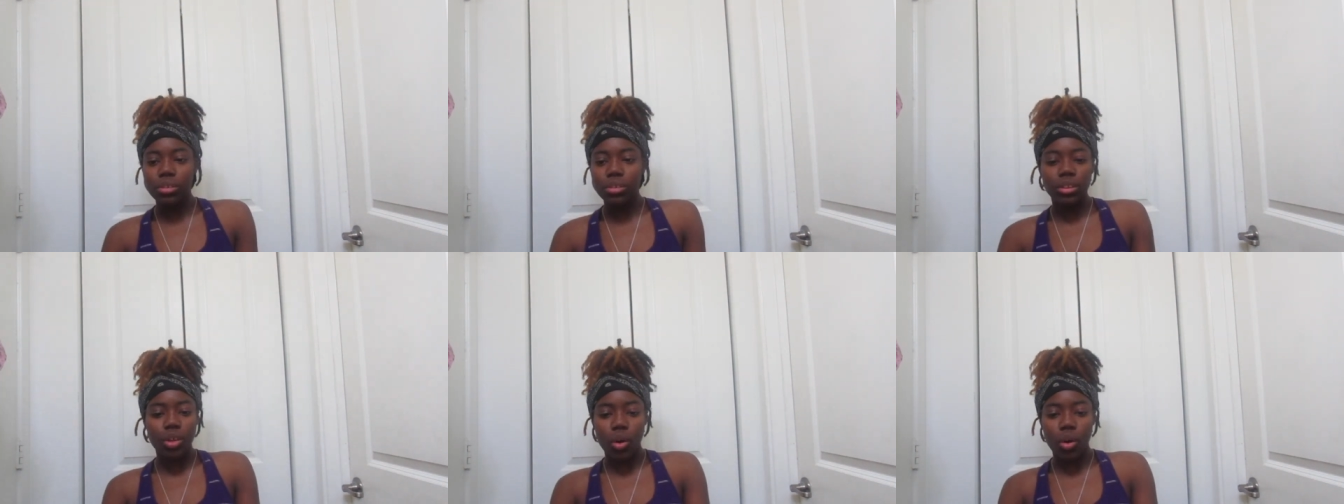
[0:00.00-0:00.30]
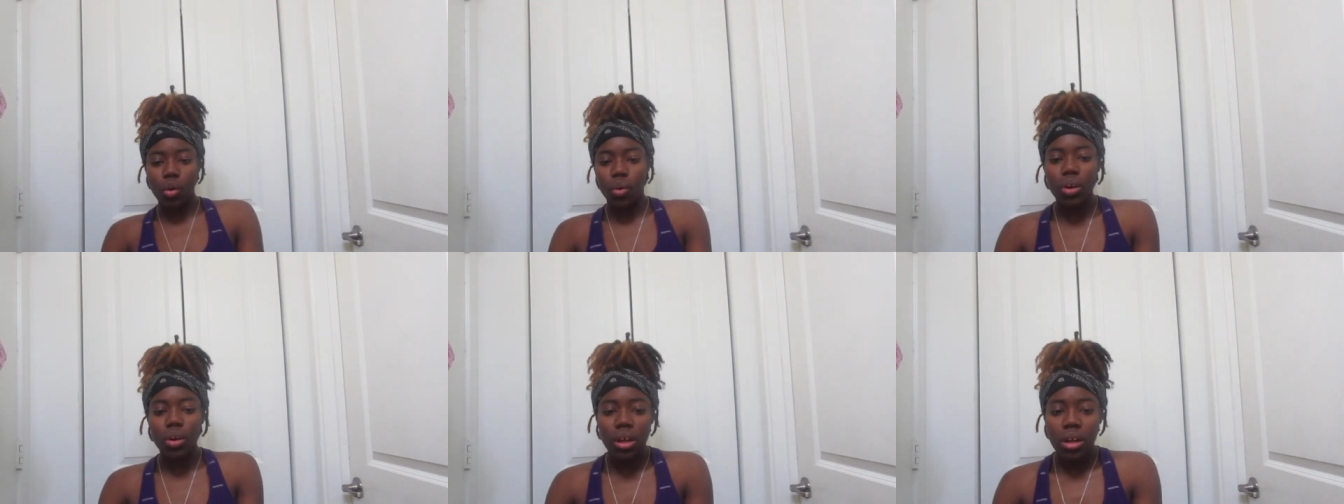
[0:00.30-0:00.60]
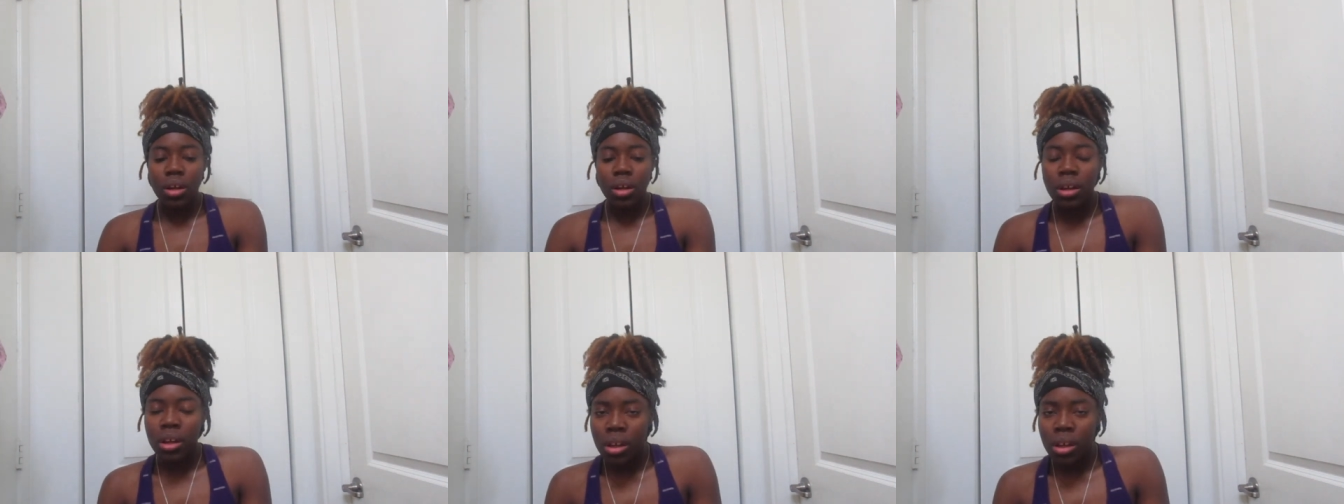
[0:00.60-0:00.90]
So
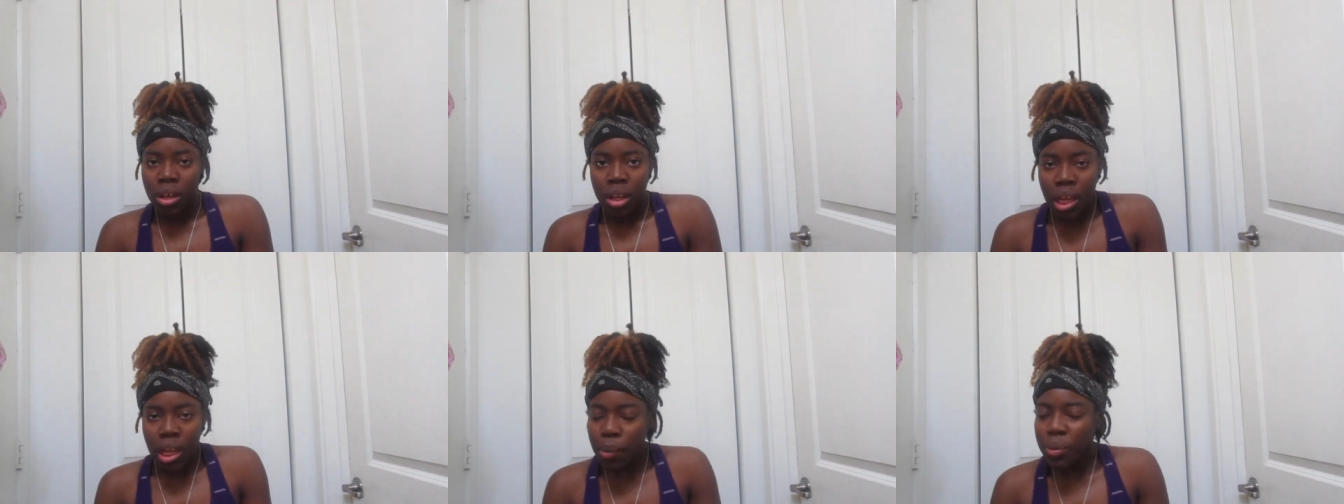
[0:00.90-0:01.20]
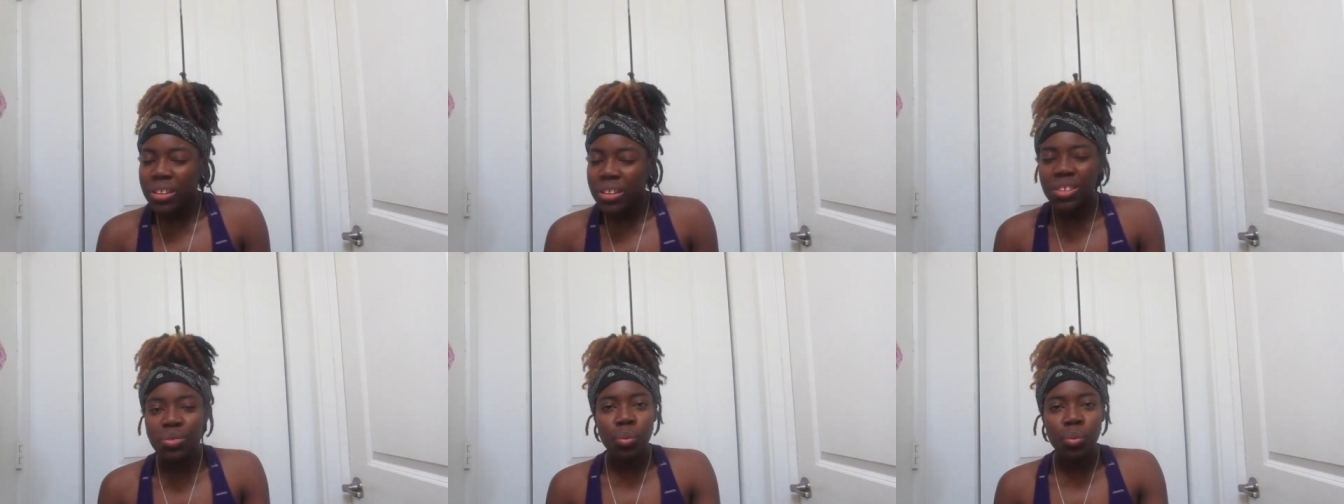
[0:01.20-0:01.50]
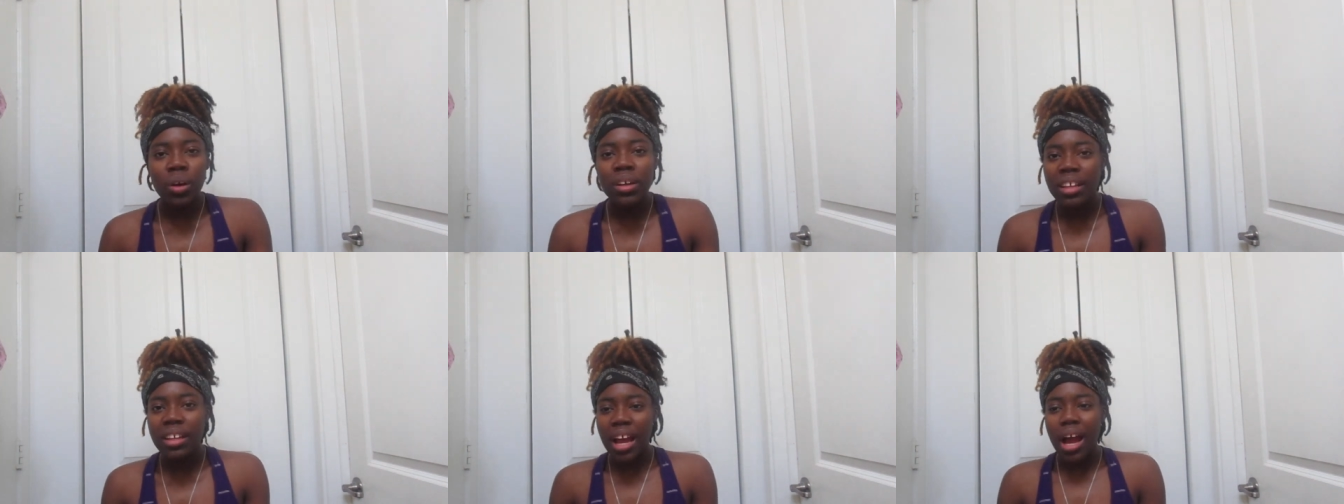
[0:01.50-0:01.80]
it was just
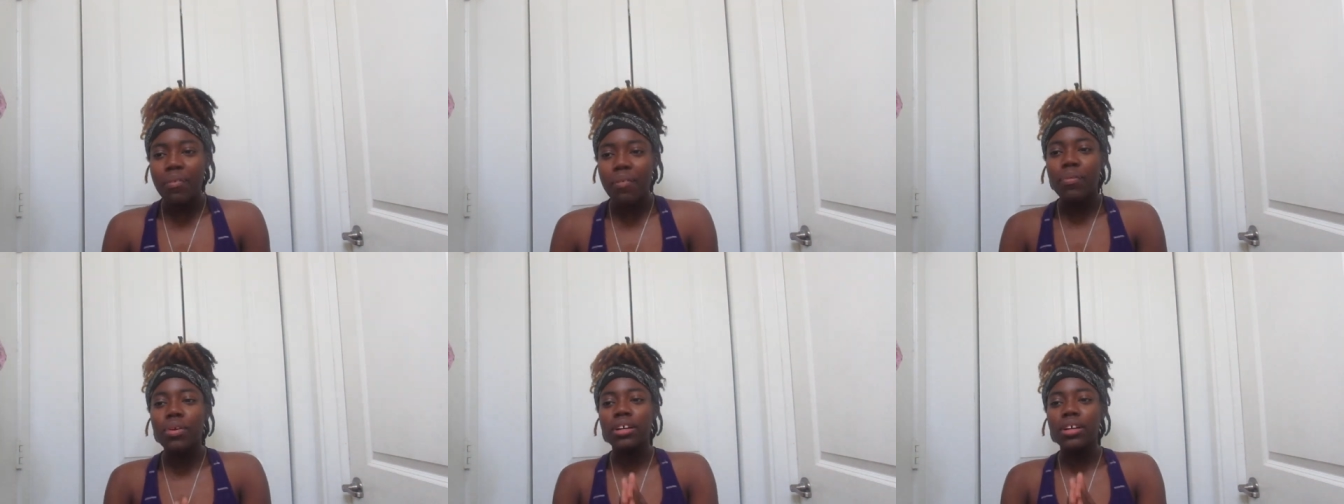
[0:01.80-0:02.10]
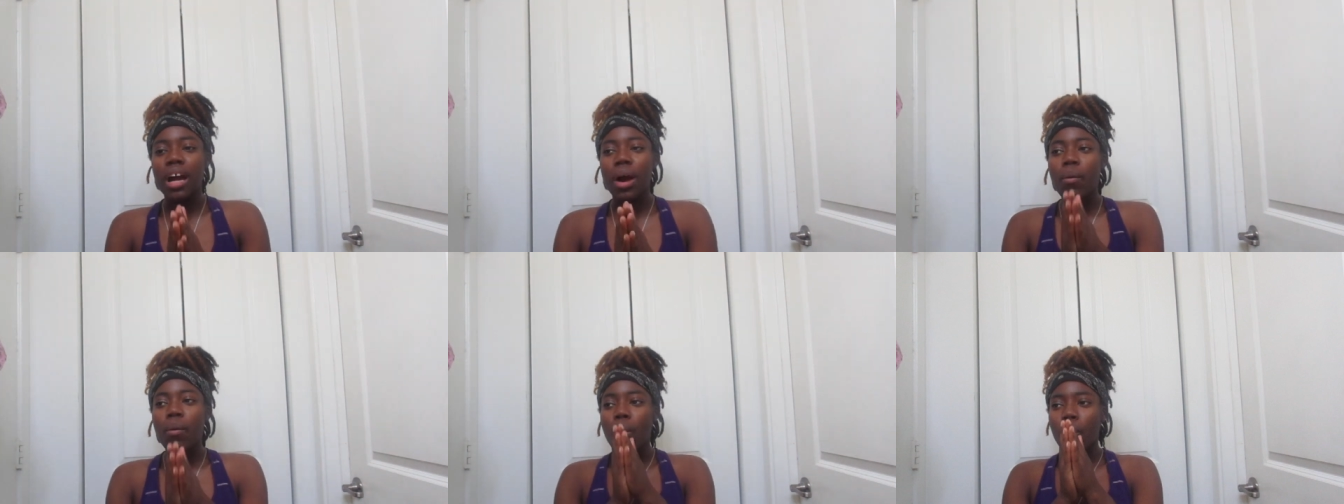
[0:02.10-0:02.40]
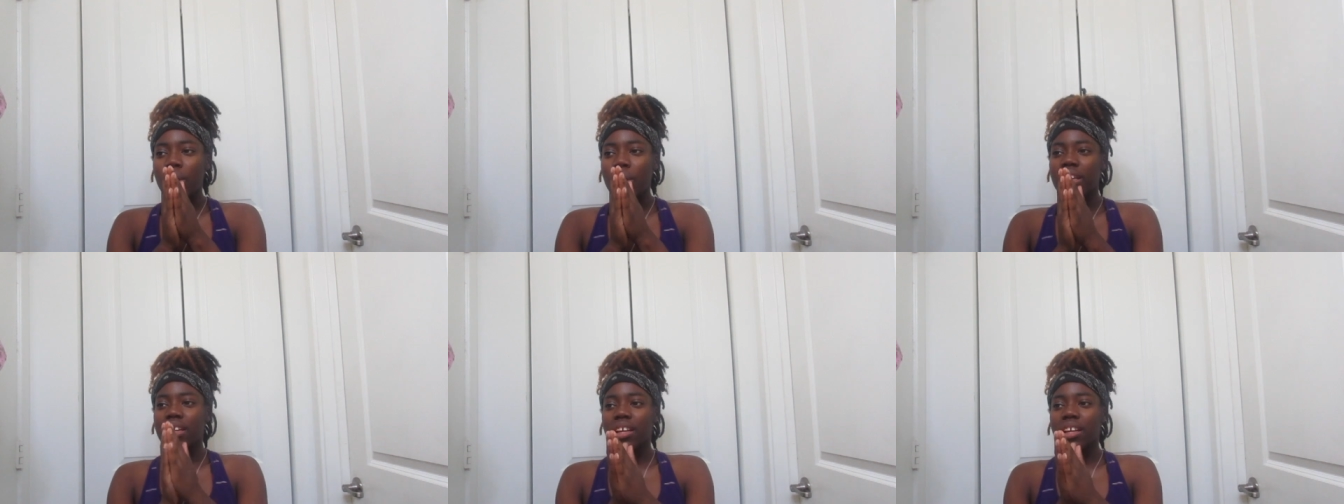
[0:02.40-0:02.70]
one day, I forgot what
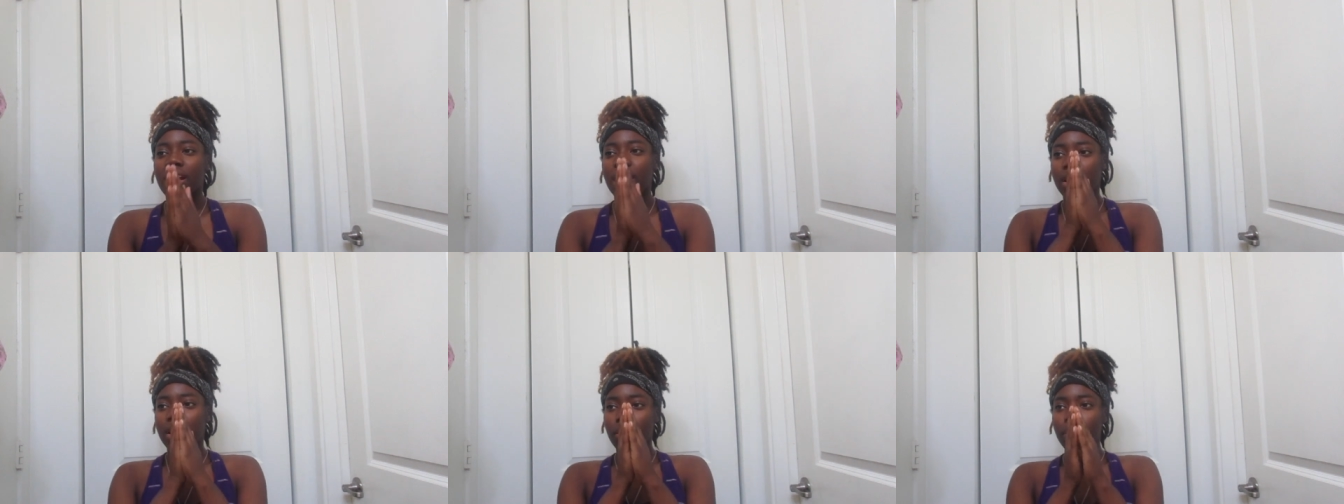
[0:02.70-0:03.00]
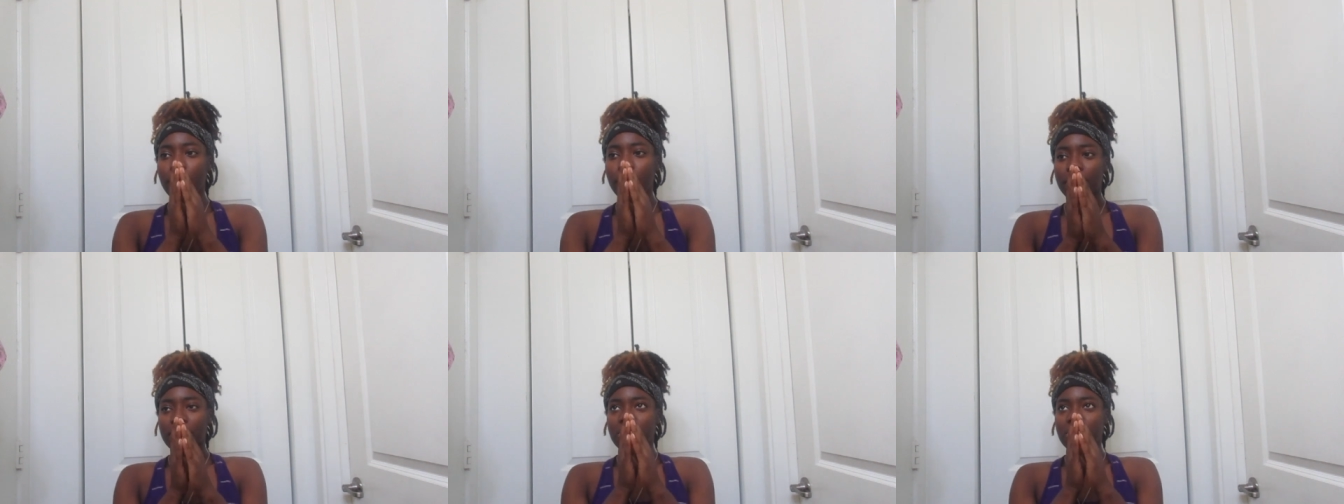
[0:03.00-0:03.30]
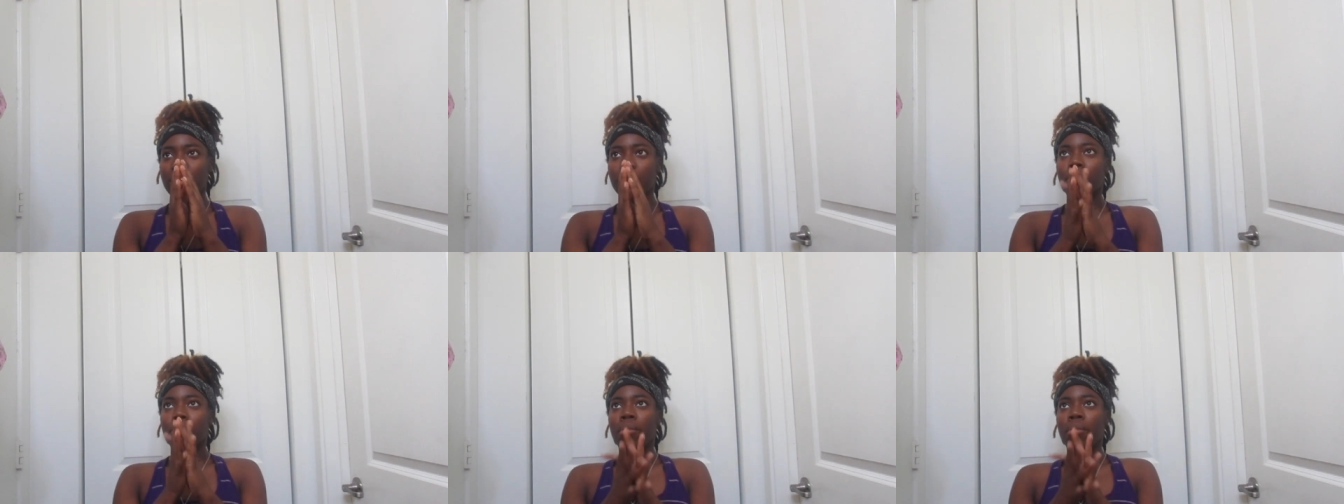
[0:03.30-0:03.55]
we did. I know we went to the